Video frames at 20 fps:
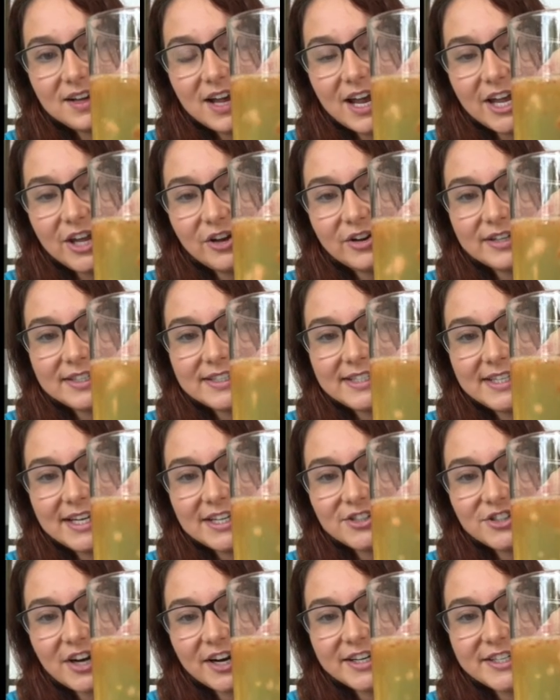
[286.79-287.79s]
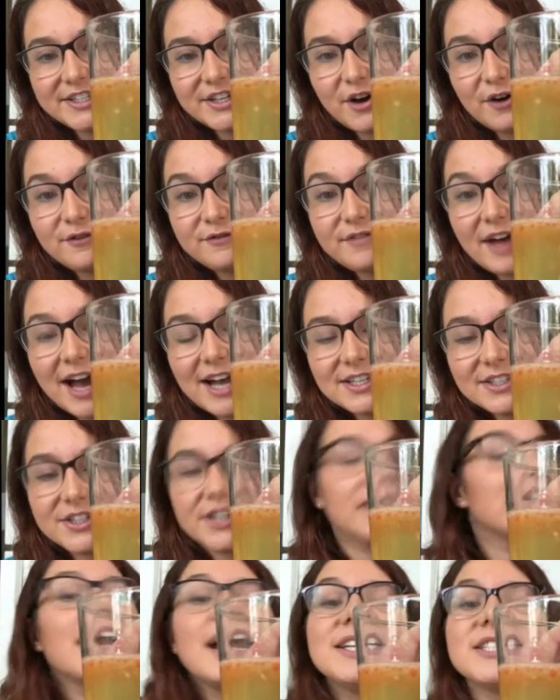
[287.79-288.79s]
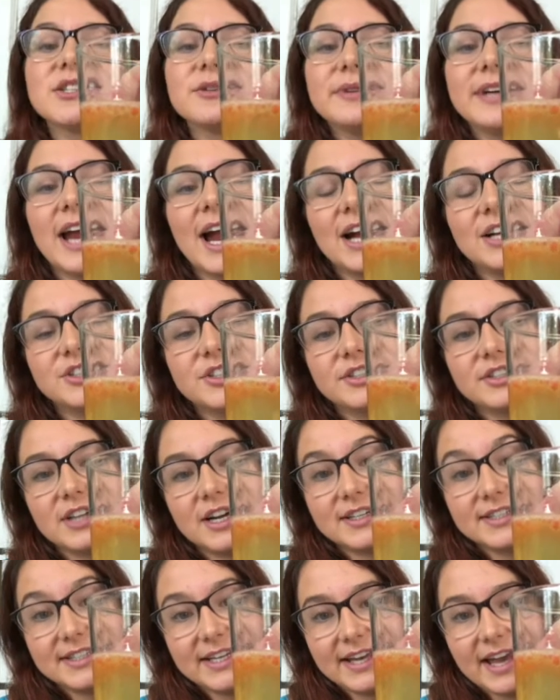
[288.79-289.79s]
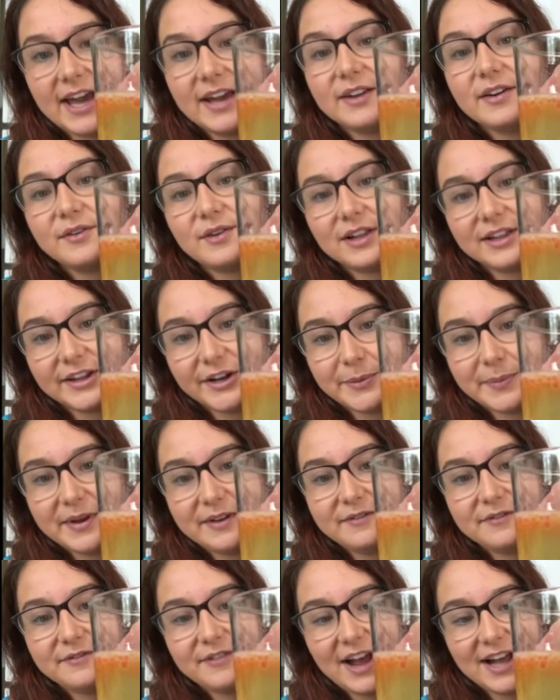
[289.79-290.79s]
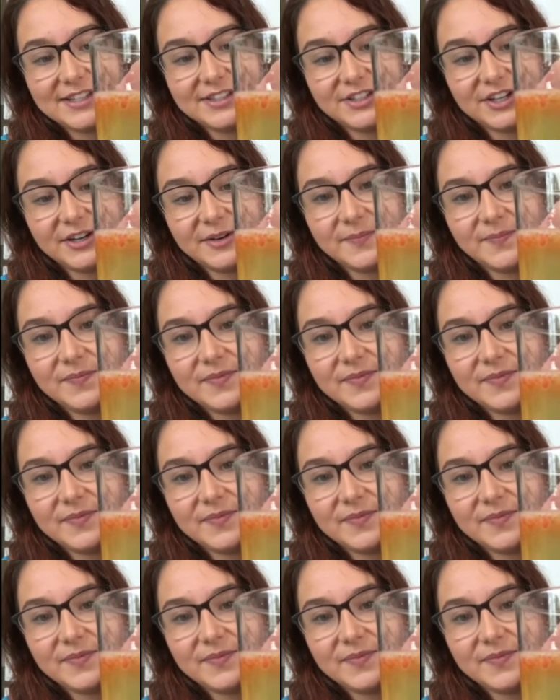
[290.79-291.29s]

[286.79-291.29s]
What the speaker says: And you can see it's starting to go faster as the reaction starts to get a little bit faster.